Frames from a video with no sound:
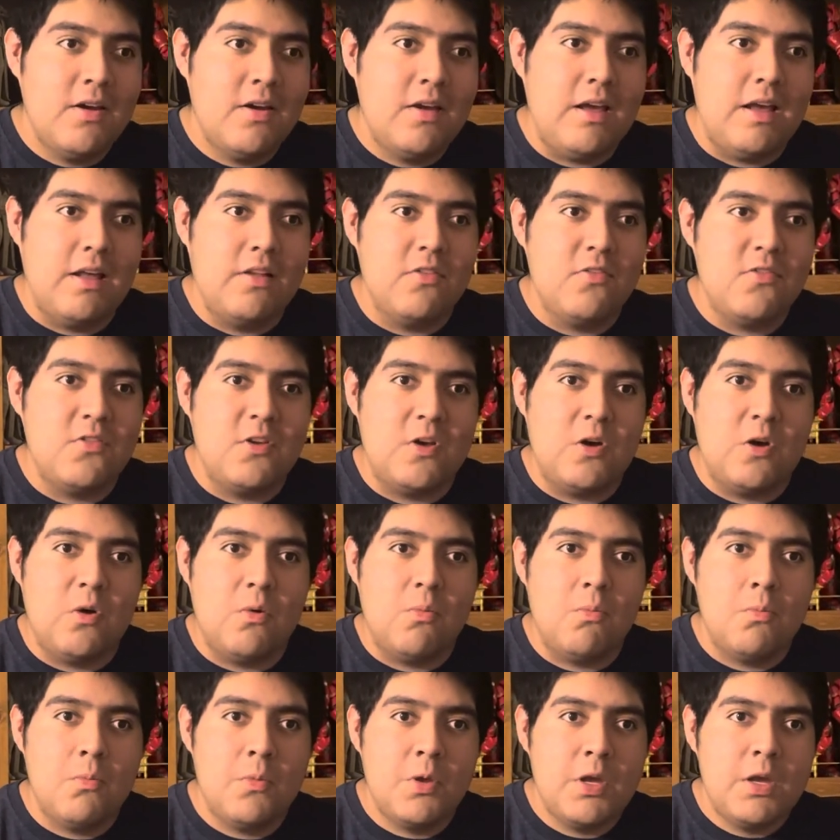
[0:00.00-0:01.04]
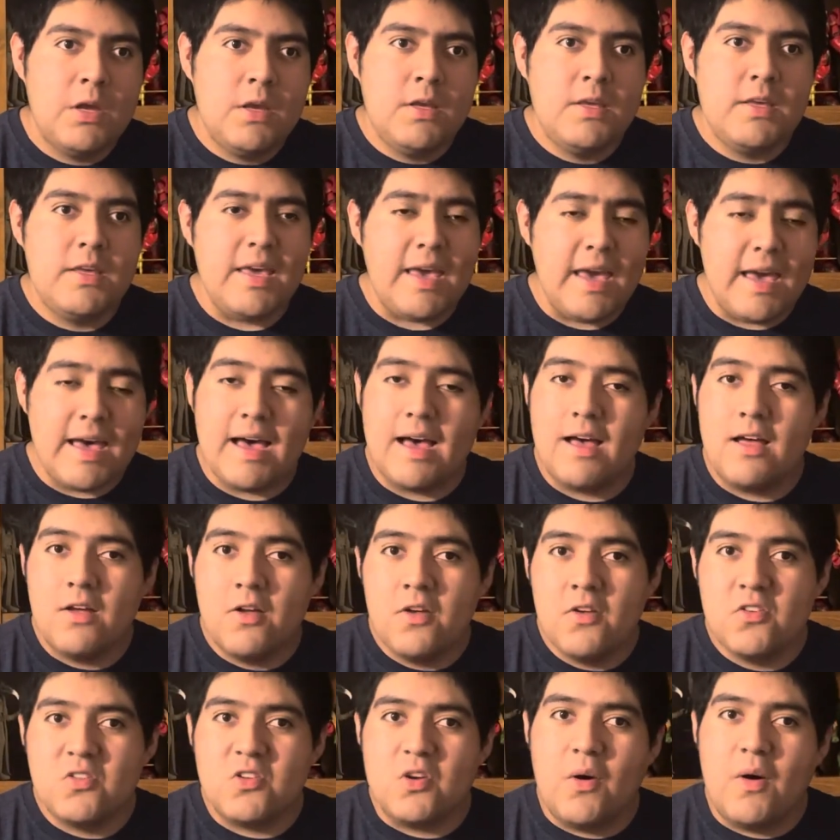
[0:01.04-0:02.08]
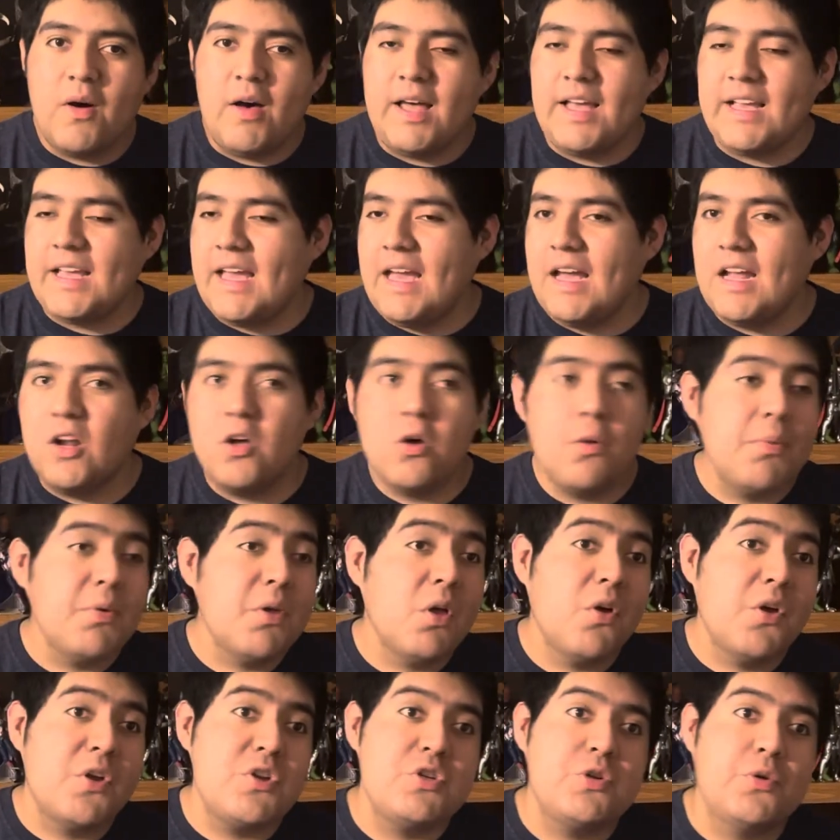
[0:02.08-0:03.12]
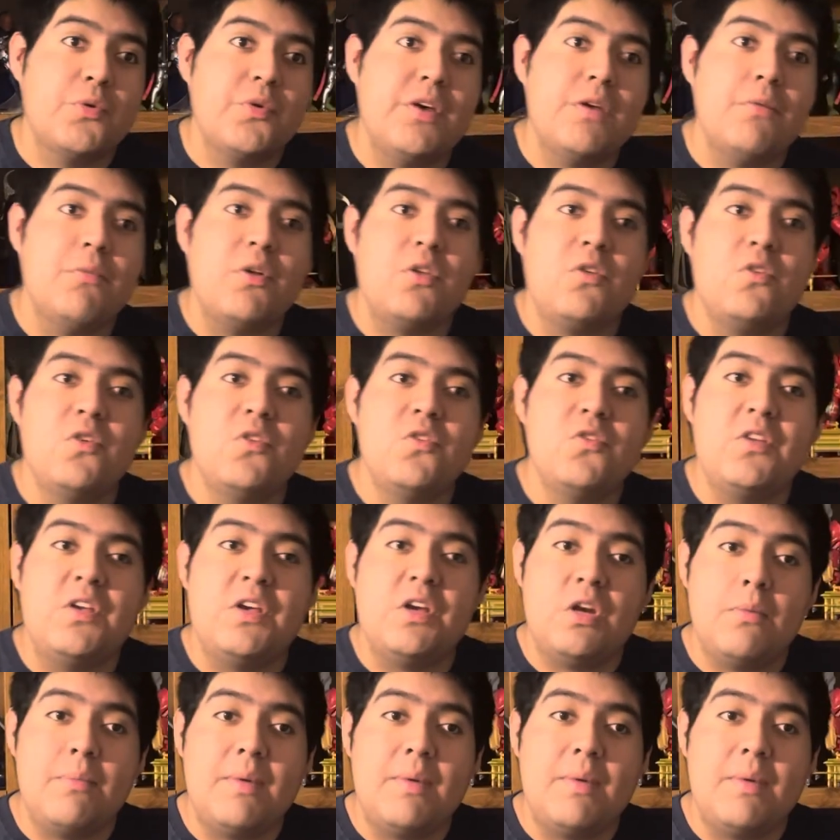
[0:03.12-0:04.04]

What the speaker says: And so, yeah. So again, I hope you all enjoy what you see here.